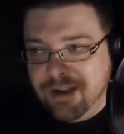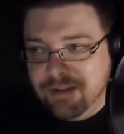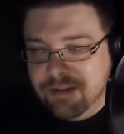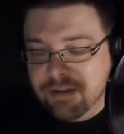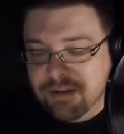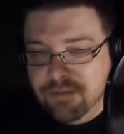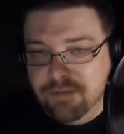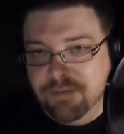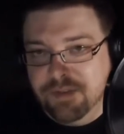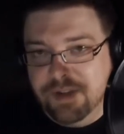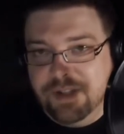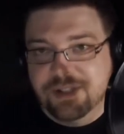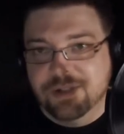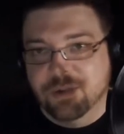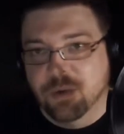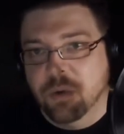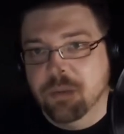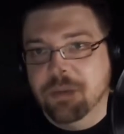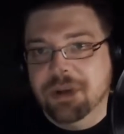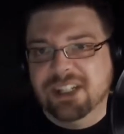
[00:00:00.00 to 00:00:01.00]
convinced
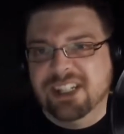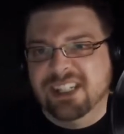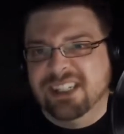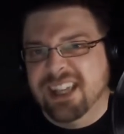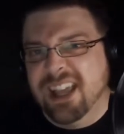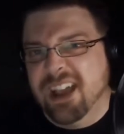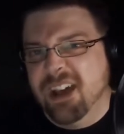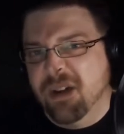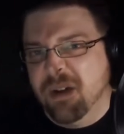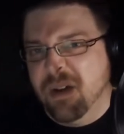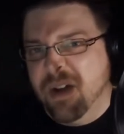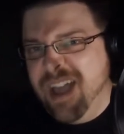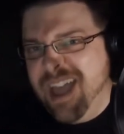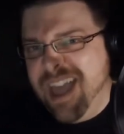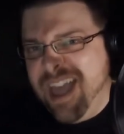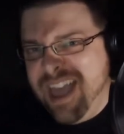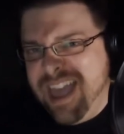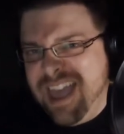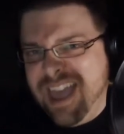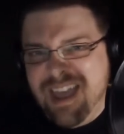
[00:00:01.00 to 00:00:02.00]
Norman to tell
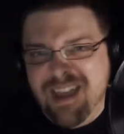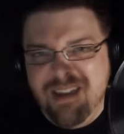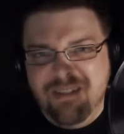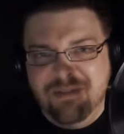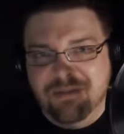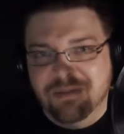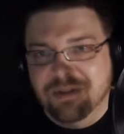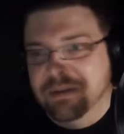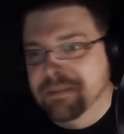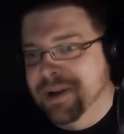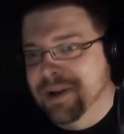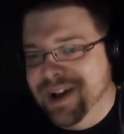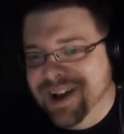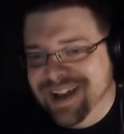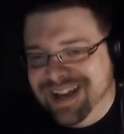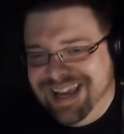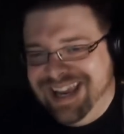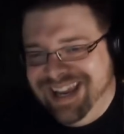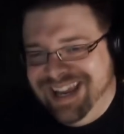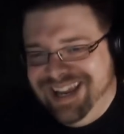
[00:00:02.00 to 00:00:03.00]

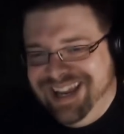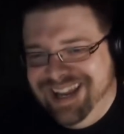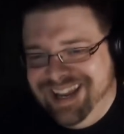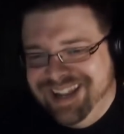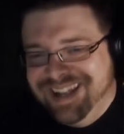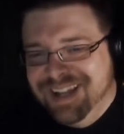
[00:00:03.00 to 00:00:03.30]
everybody,